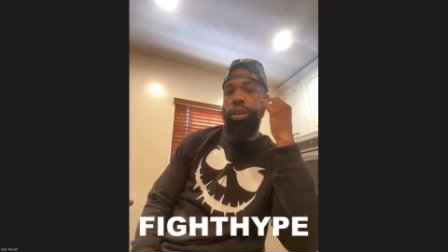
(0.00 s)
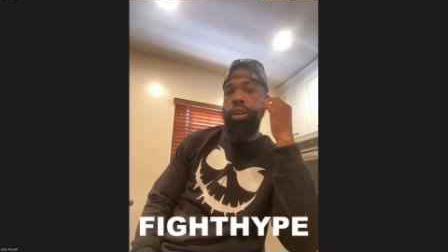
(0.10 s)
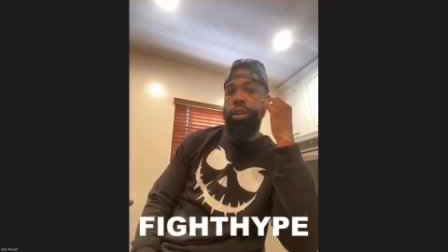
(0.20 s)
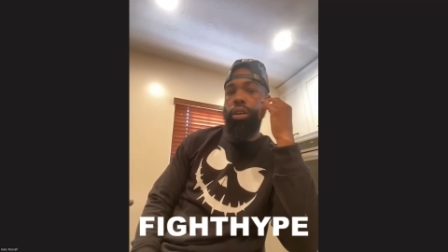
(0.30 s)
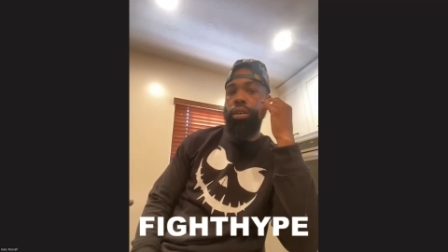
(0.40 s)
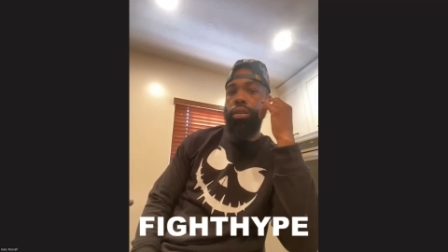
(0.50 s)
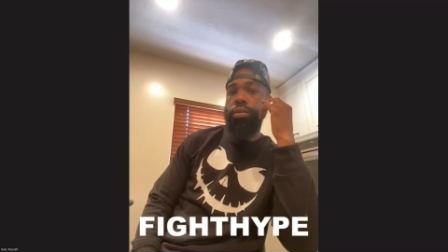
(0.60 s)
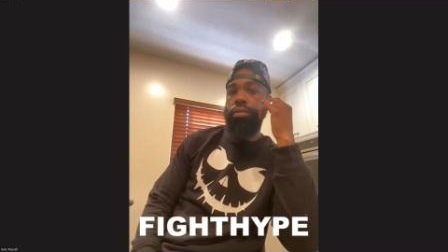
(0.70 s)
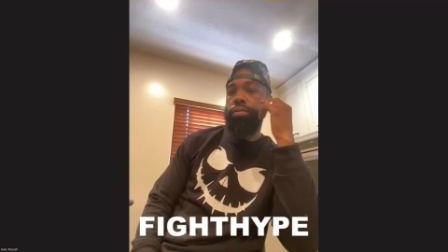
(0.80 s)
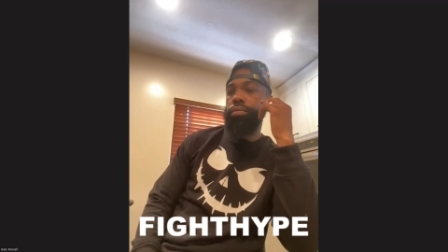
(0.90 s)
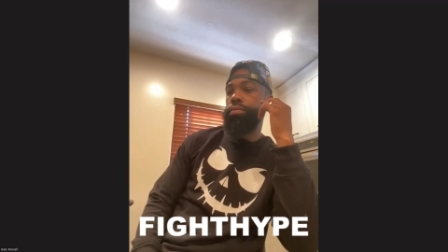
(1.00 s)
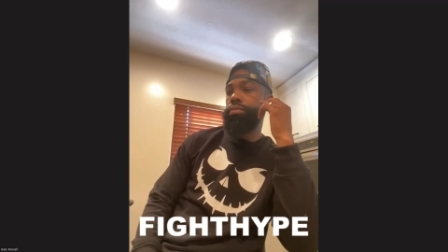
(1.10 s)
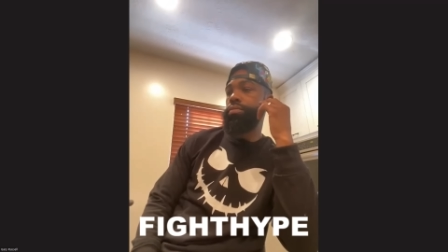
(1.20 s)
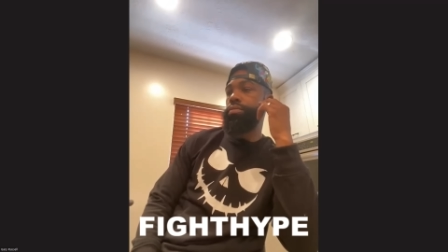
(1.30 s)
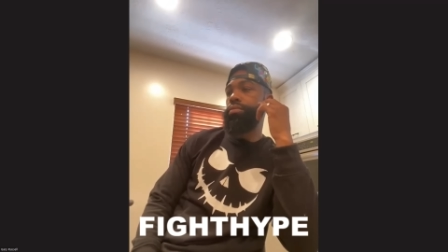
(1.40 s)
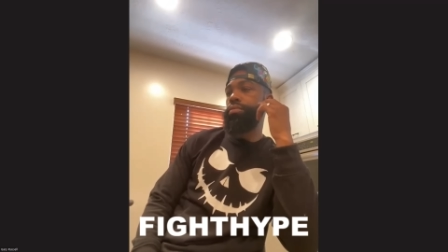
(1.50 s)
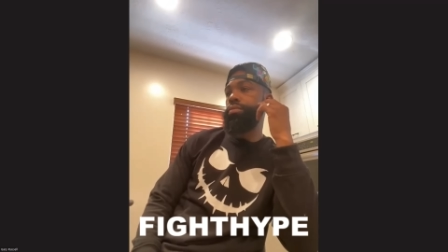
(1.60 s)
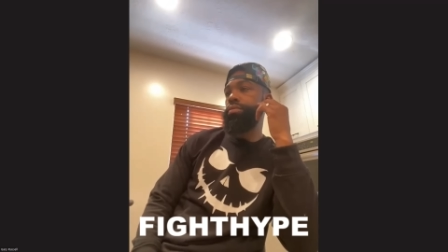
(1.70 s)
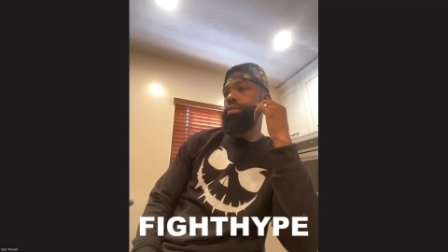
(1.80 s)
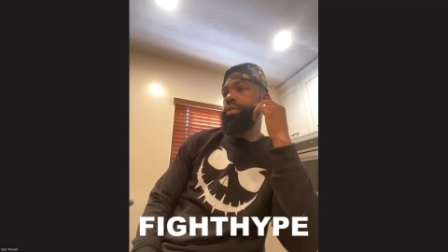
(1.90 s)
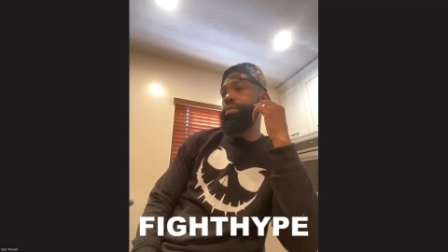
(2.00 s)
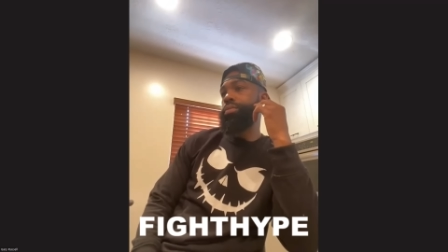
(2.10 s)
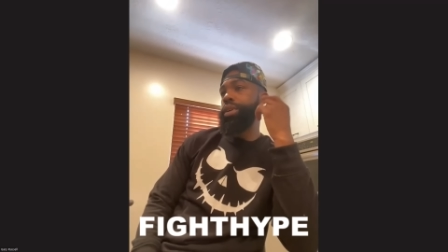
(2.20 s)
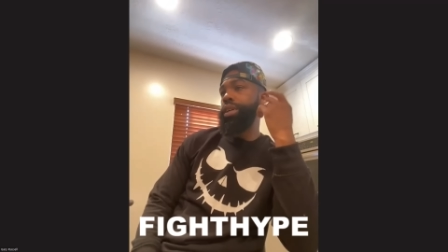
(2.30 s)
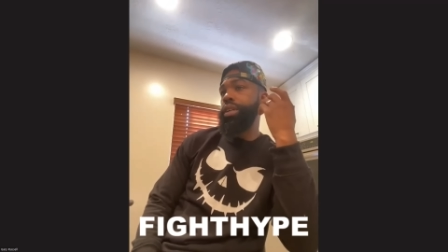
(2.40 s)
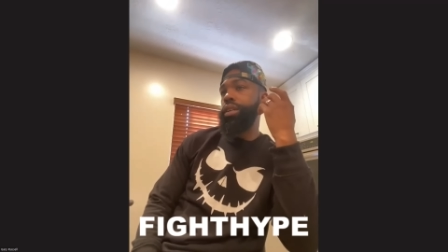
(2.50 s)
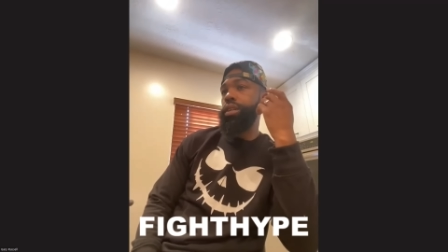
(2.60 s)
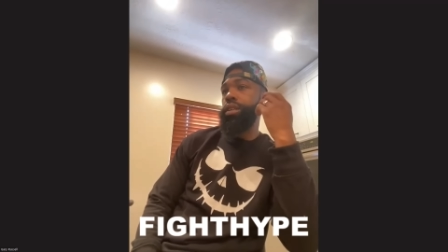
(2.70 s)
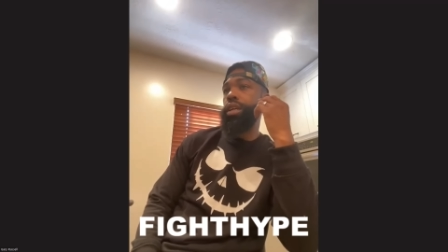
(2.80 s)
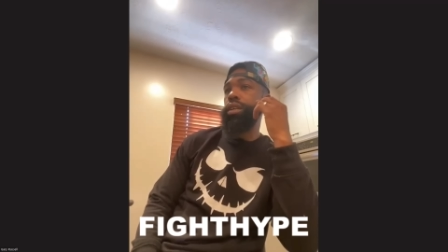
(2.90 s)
Um, but he could that